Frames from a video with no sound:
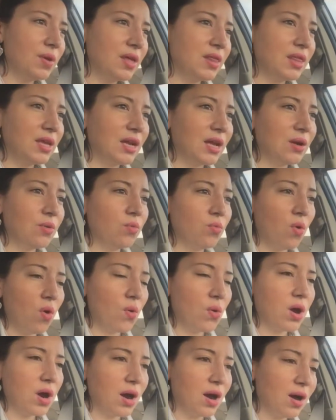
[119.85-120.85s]
and then I
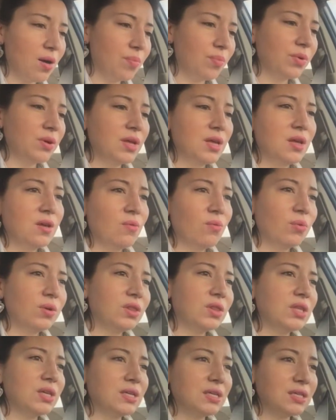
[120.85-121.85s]
woke up
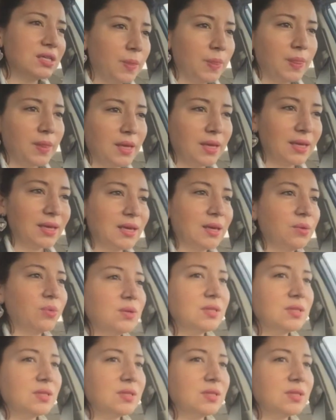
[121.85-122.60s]
with this, like, it